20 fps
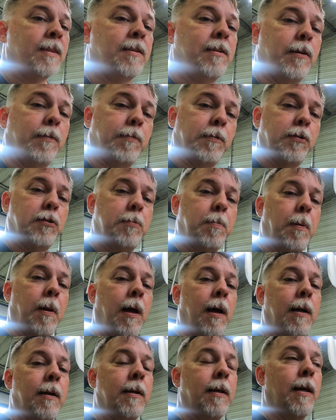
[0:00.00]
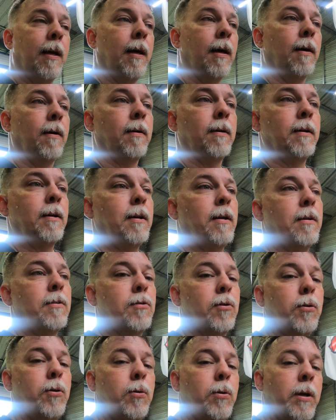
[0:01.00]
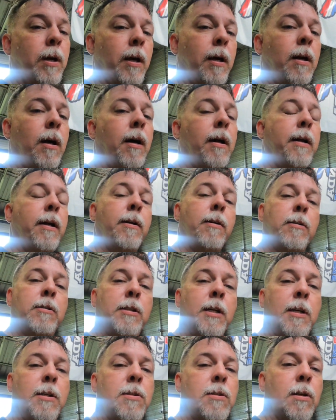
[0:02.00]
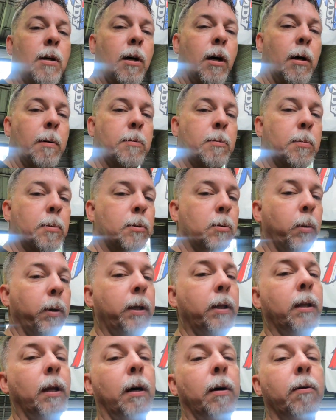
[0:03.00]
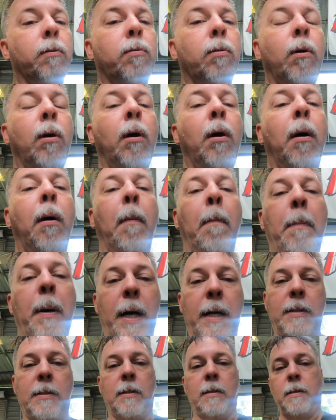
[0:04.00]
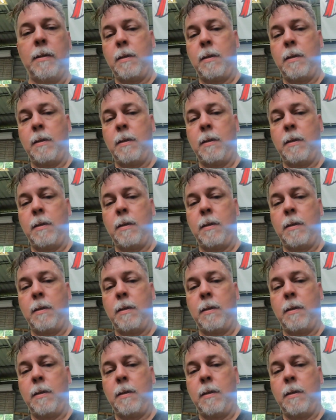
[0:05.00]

different spline count, so you cannot interchange the hubs between those. But